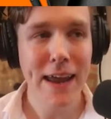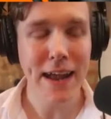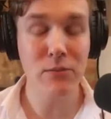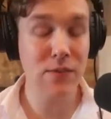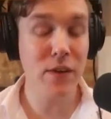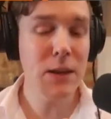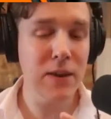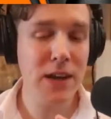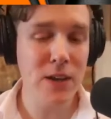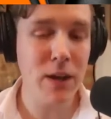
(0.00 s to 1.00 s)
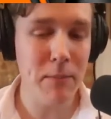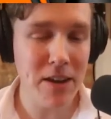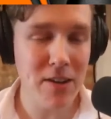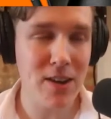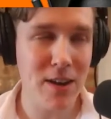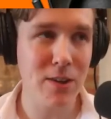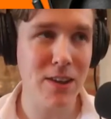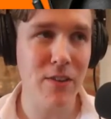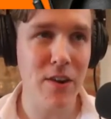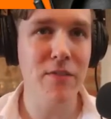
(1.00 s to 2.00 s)
And it was funny because when I met you, Jen, was
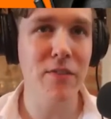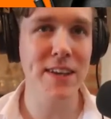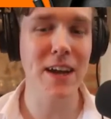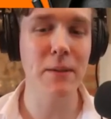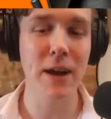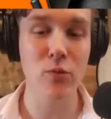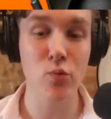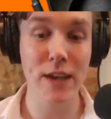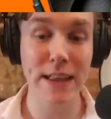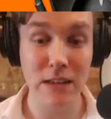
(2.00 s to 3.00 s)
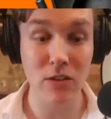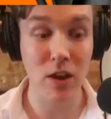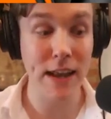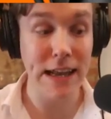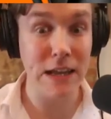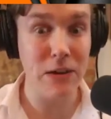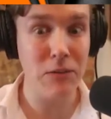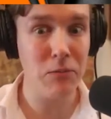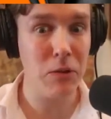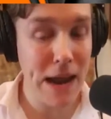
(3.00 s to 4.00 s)
the very first time that I'd really done any
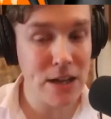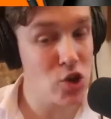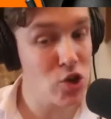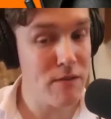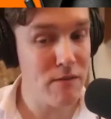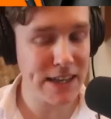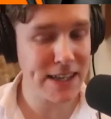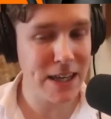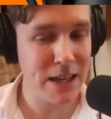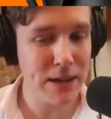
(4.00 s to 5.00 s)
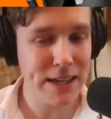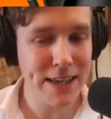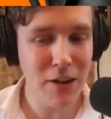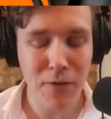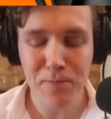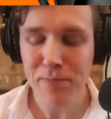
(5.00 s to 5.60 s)
major investing in myself.